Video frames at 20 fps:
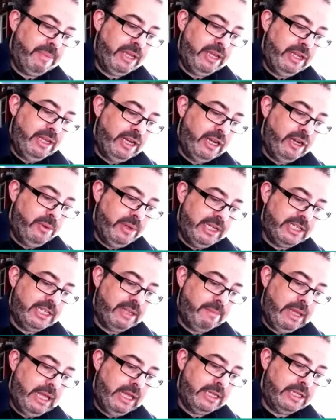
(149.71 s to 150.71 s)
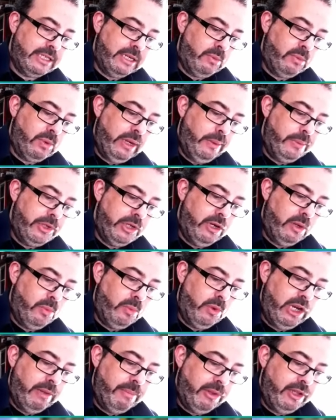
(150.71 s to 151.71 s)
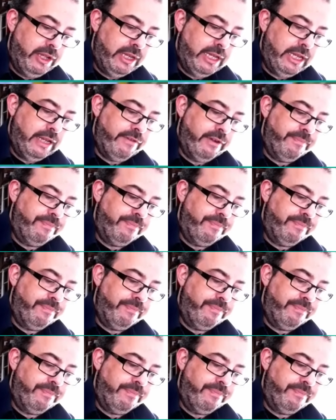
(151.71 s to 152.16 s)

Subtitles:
you know, it's the Master, why would you not want him on the cover?